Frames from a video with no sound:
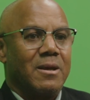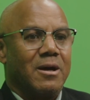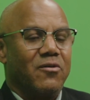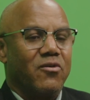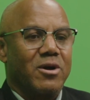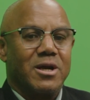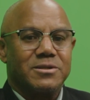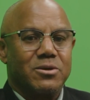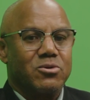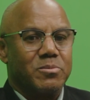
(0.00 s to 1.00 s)
A
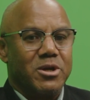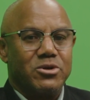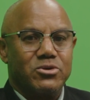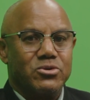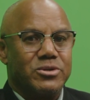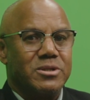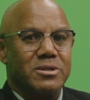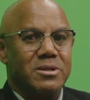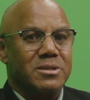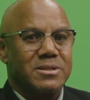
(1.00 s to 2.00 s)
forecaster could be on
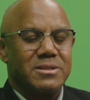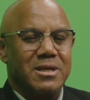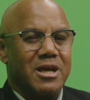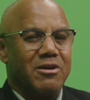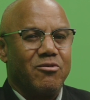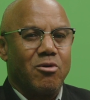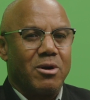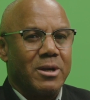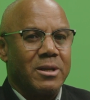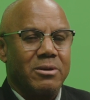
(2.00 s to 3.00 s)
duty, see
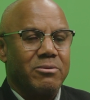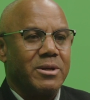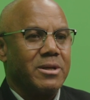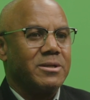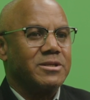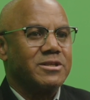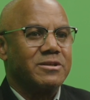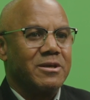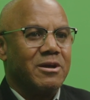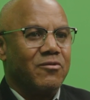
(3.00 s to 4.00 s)
all the ingredients
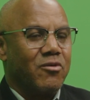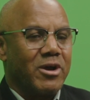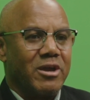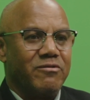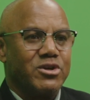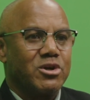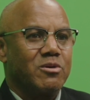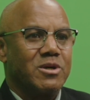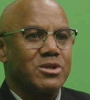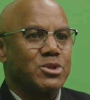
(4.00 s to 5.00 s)
for heavy
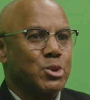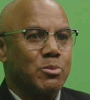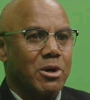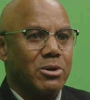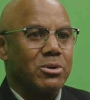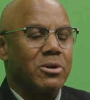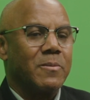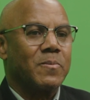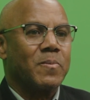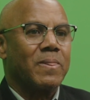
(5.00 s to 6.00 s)
showers tomorrow,
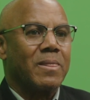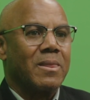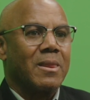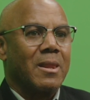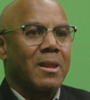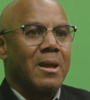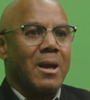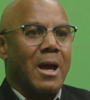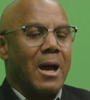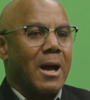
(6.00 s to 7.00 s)

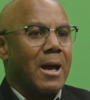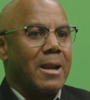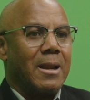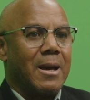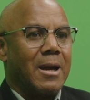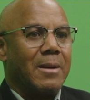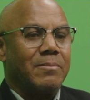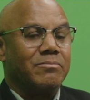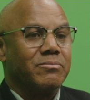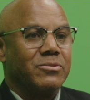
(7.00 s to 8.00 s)
and
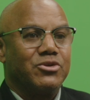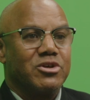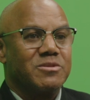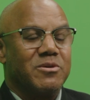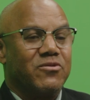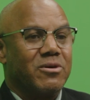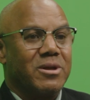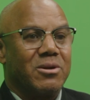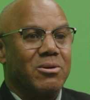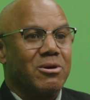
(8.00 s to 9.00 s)
just before the
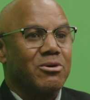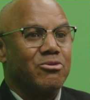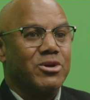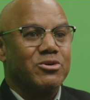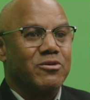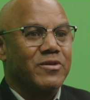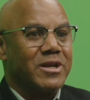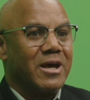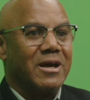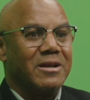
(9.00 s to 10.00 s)
cloud reach over
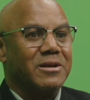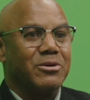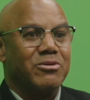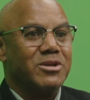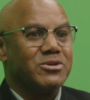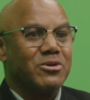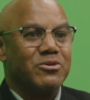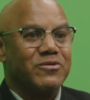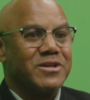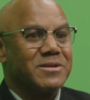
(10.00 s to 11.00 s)
the island, it rains out
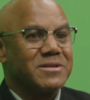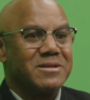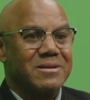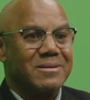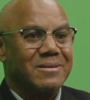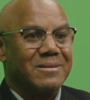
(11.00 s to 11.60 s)
over the sea.